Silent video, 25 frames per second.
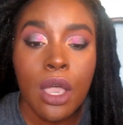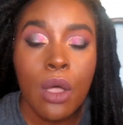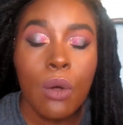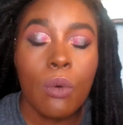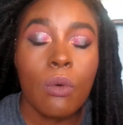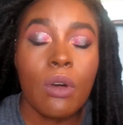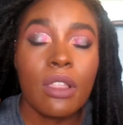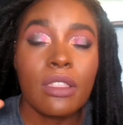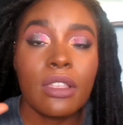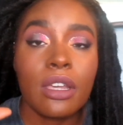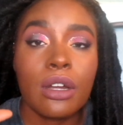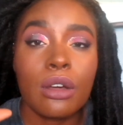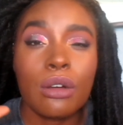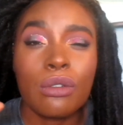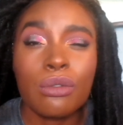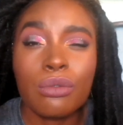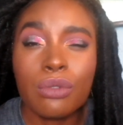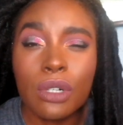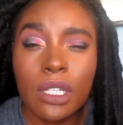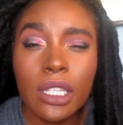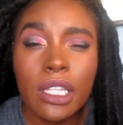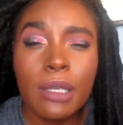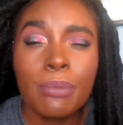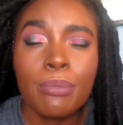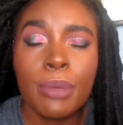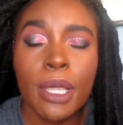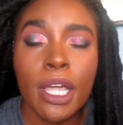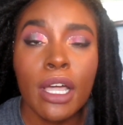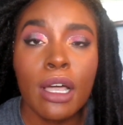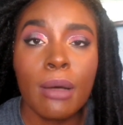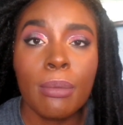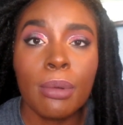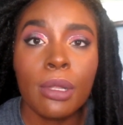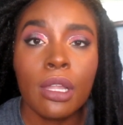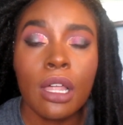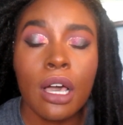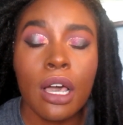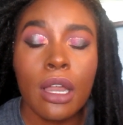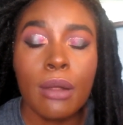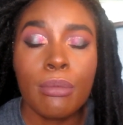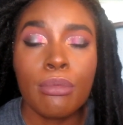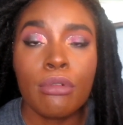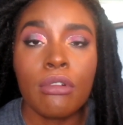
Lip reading: one that'll really pick up a lot of